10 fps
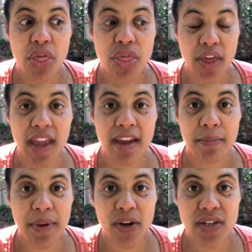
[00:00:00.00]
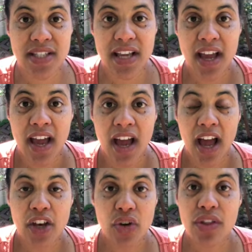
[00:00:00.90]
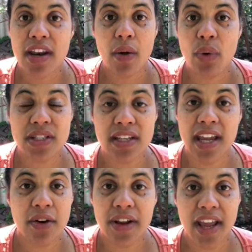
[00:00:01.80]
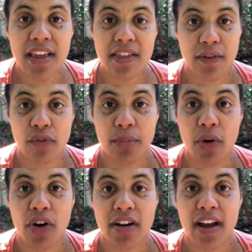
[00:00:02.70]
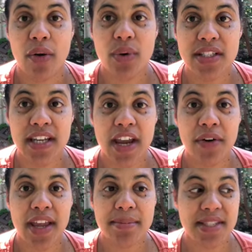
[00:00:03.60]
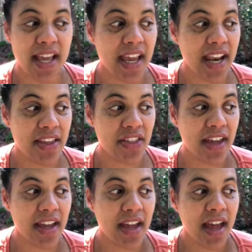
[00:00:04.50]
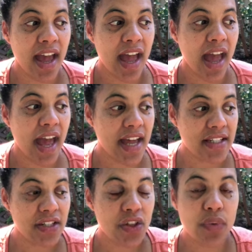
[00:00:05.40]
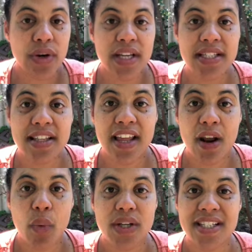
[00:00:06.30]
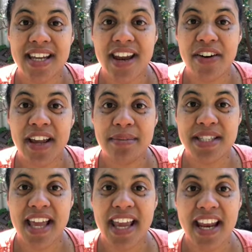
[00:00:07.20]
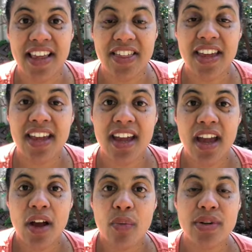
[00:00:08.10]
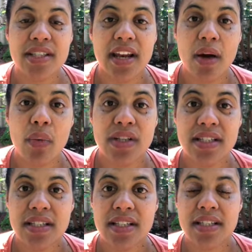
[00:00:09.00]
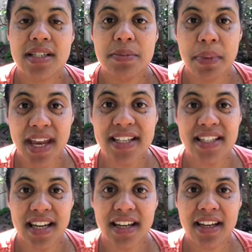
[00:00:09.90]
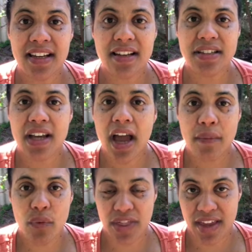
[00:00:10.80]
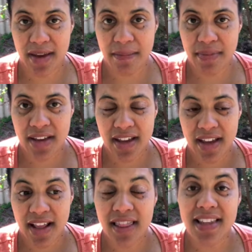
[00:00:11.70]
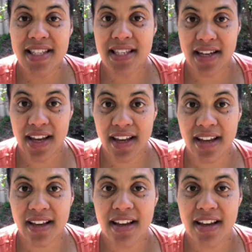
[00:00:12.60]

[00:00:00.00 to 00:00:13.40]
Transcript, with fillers: think because I knew that I wasn't hearing anything from God. I wasn't hearing Him saying anything. And the reason that I wasn't hearing Him saying anything was that I wasn't spending time with Him listening